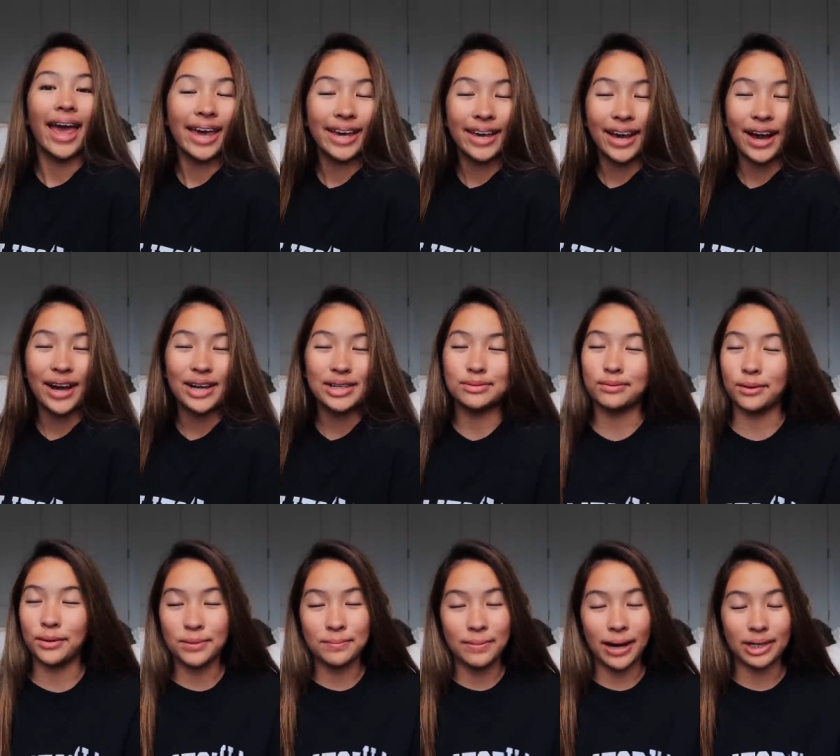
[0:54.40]
Hey guys,
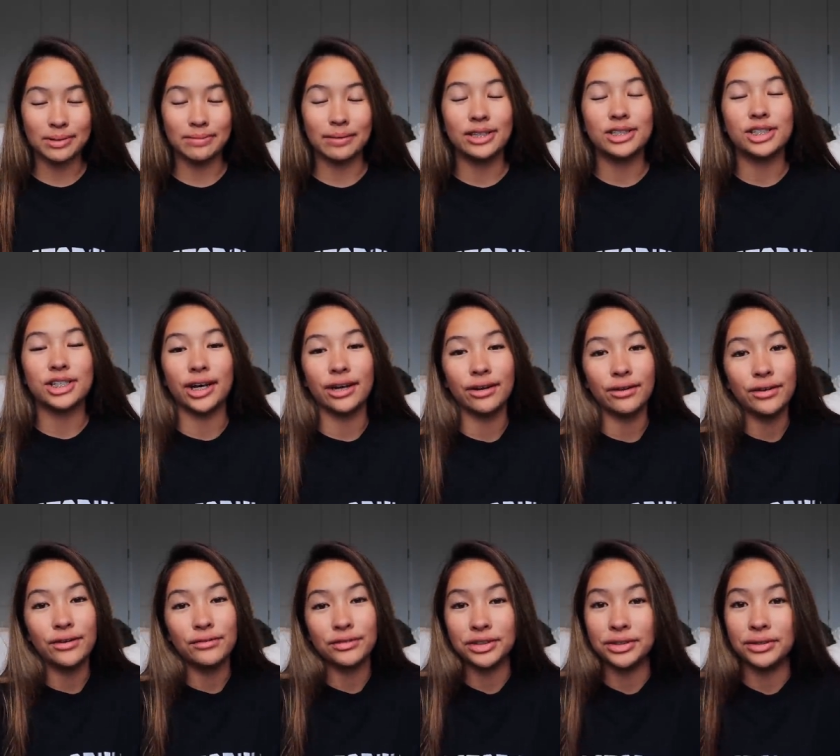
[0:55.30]
welcome back to my
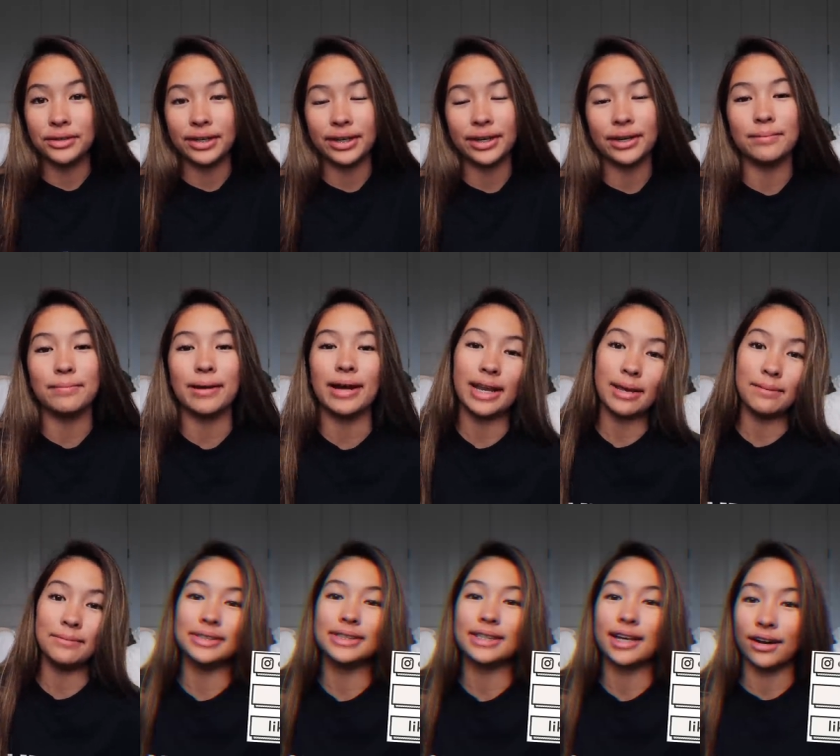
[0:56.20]
channel. If you're new here, my
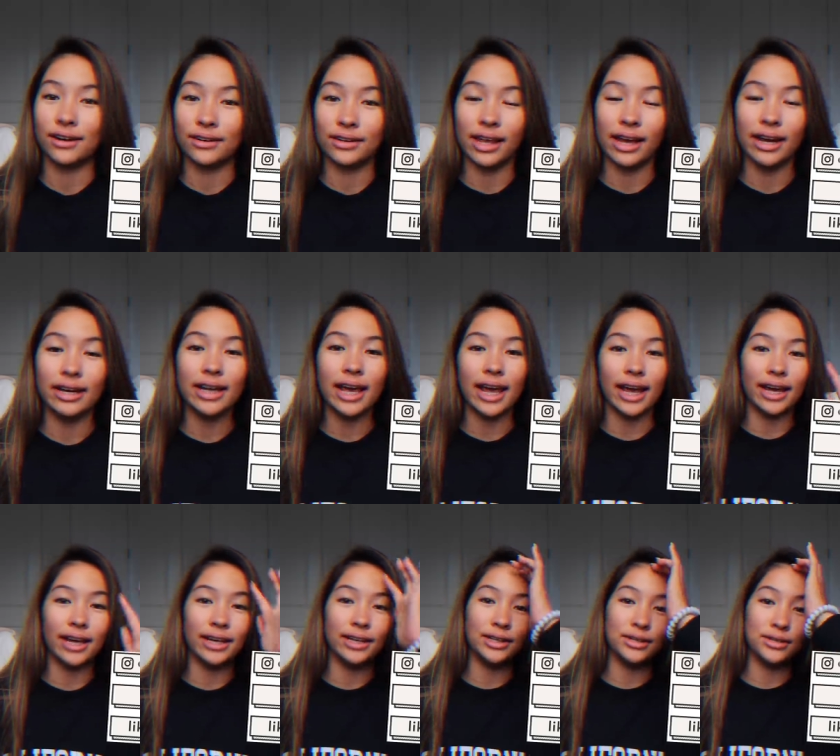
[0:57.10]
name is Caroline
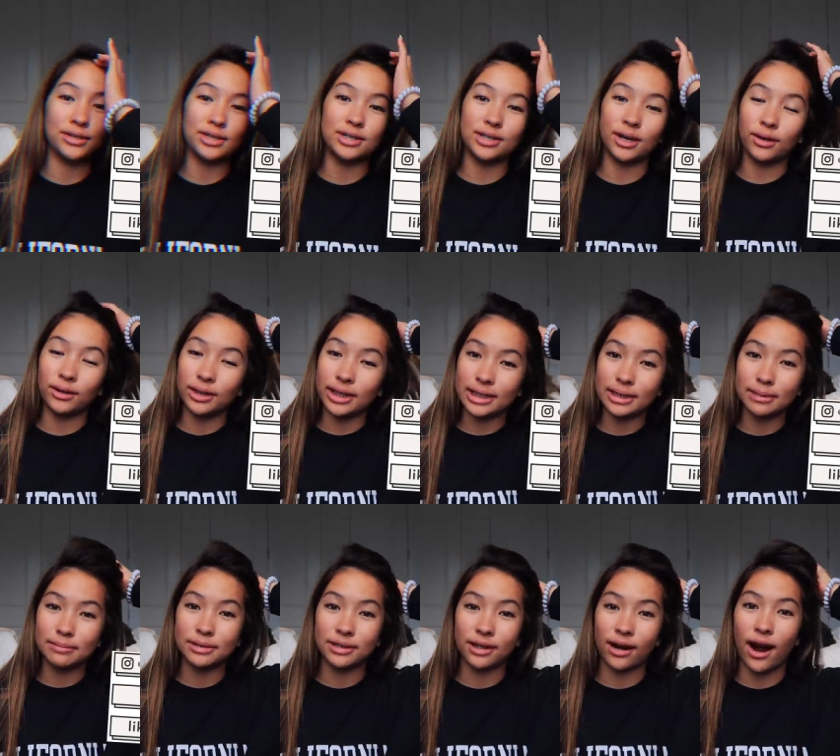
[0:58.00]
and you should totally
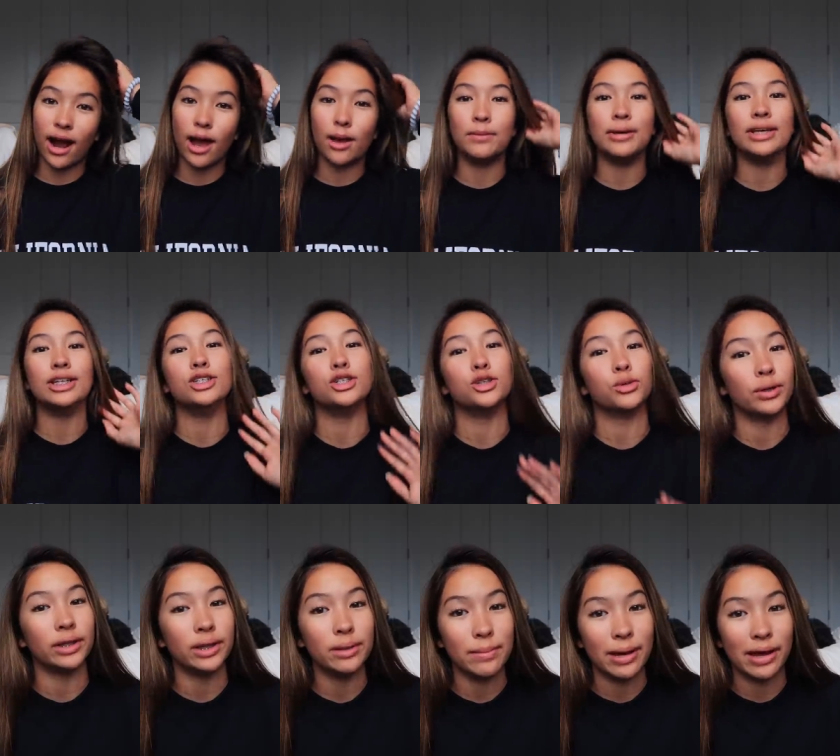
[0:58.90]
subscribe and
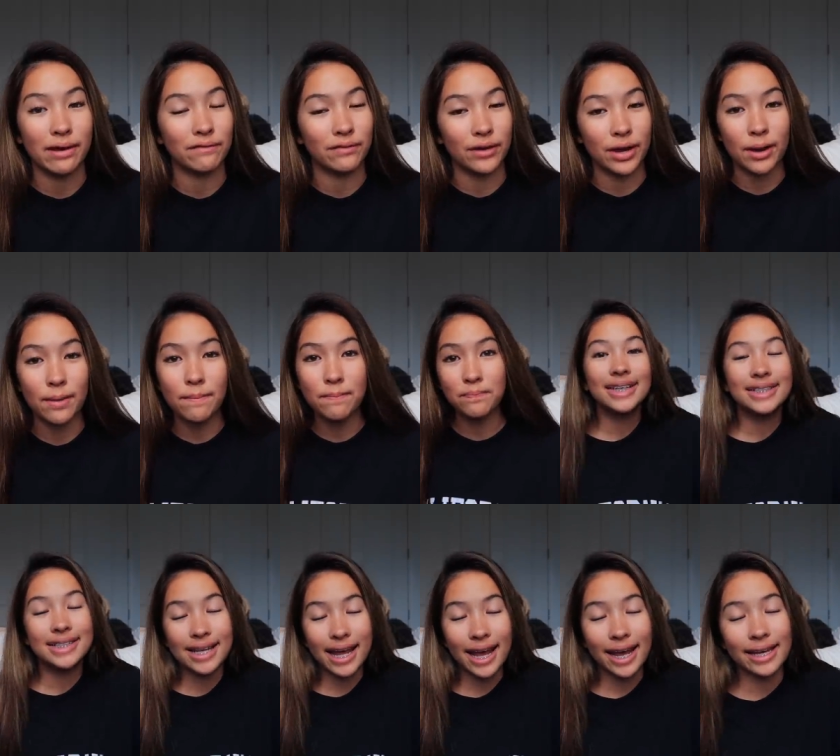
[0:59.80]
join the Man Fam.
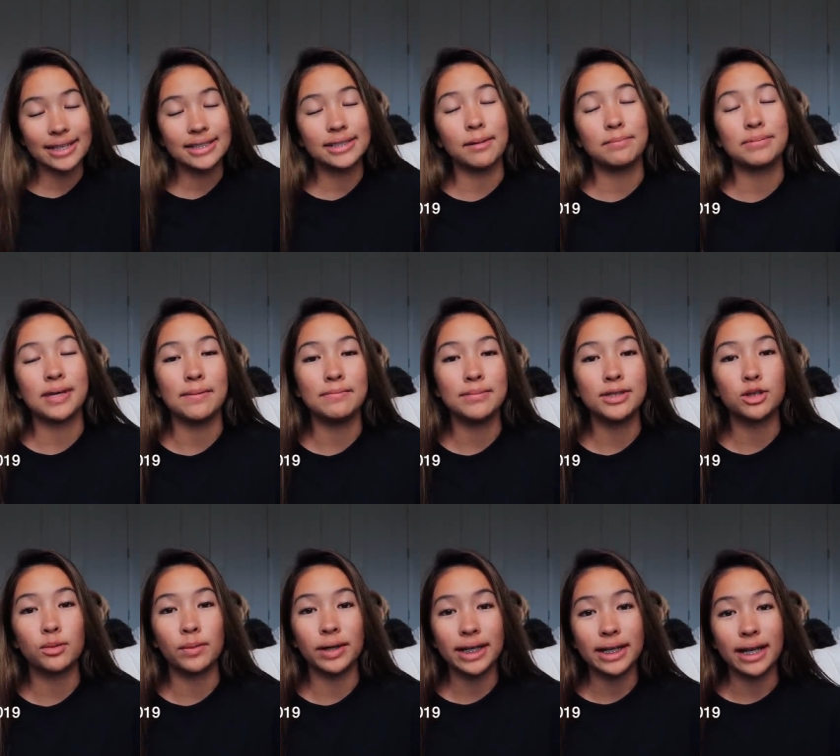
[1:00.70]
Today is September
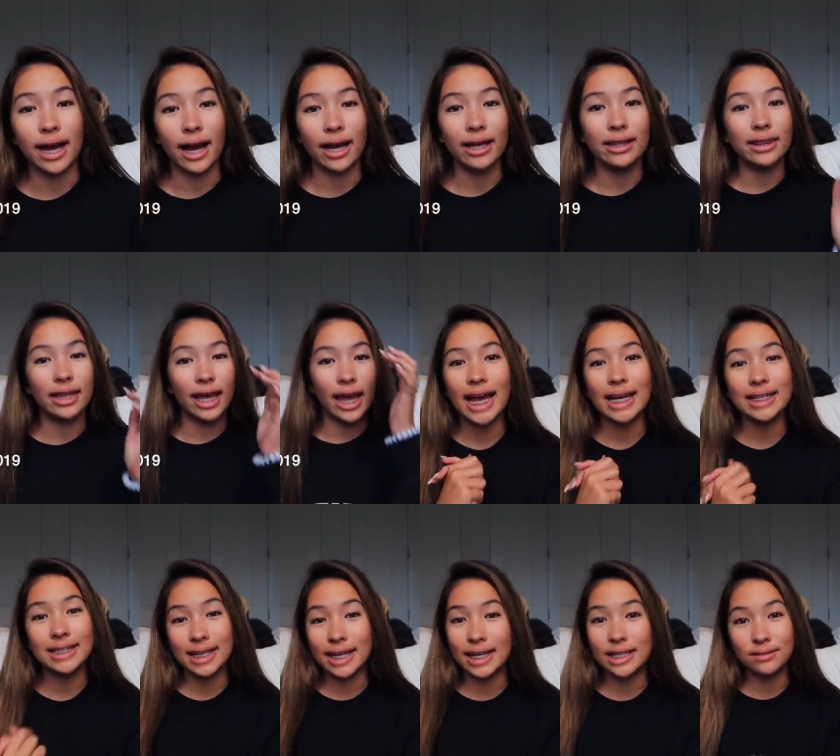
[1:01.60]
29th
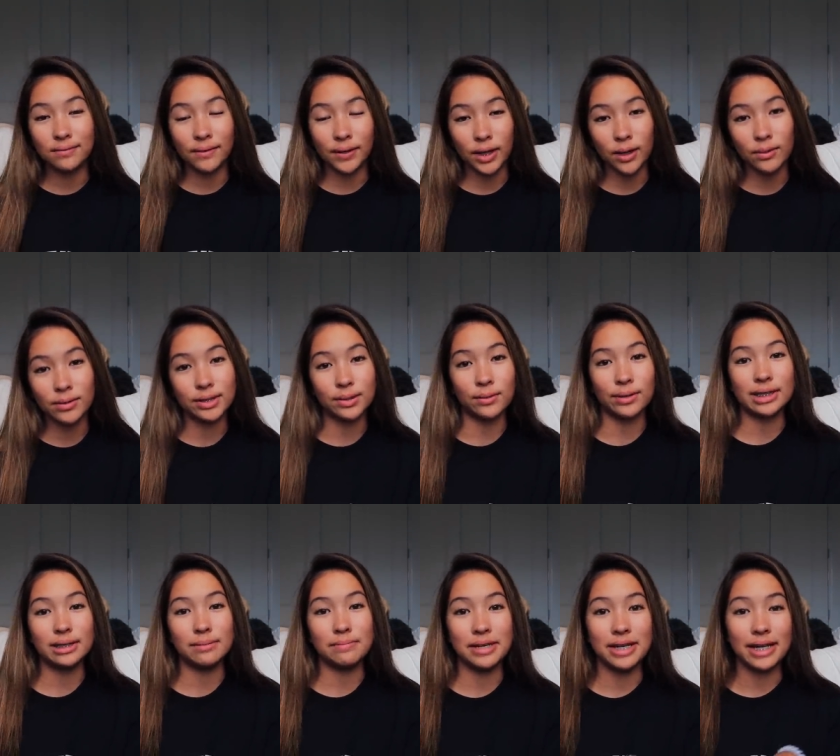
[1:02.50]
and today's video is
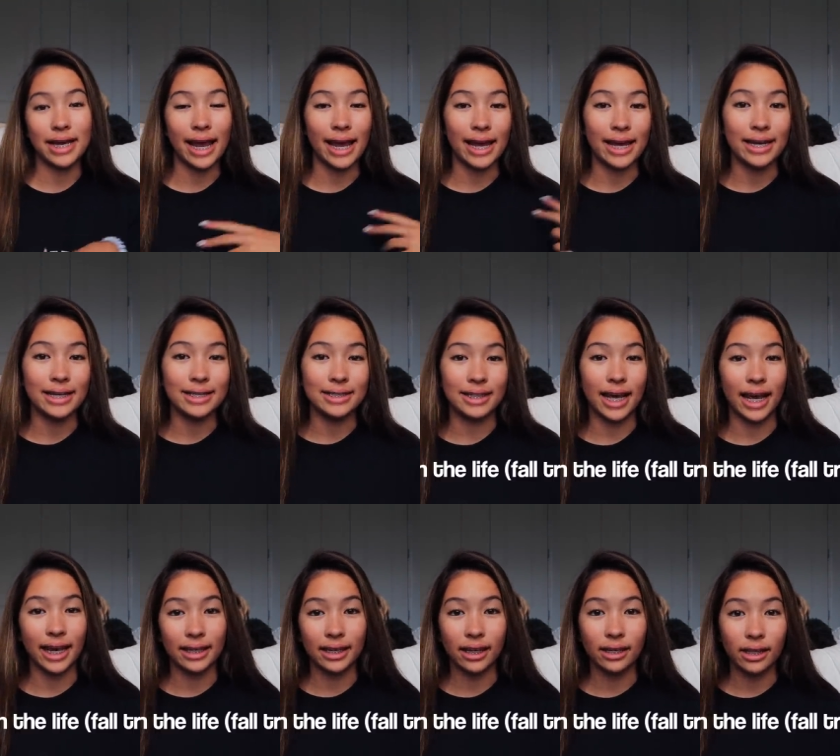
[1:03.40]
going to be a
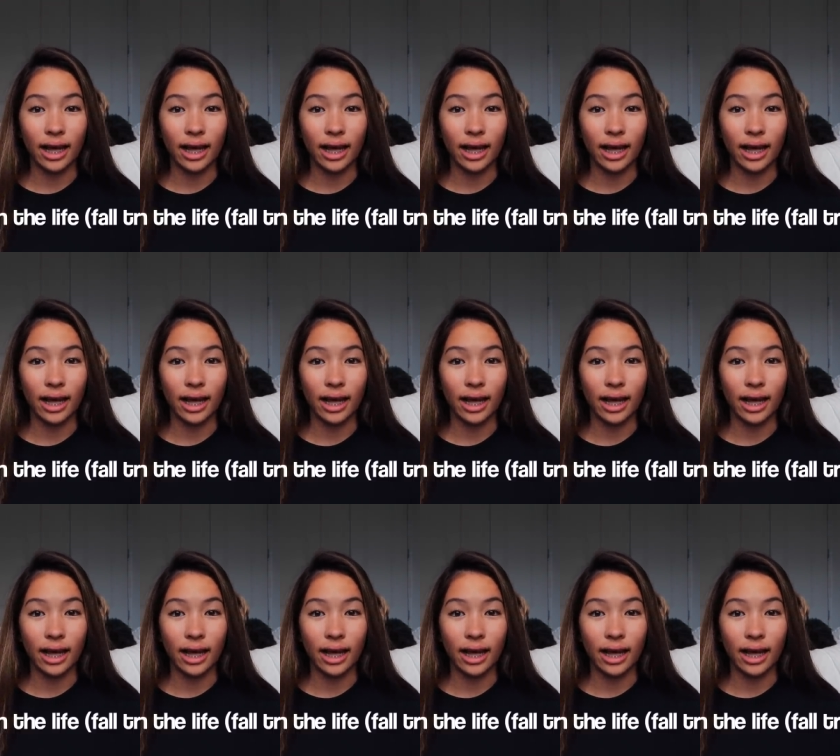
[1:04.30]
day in the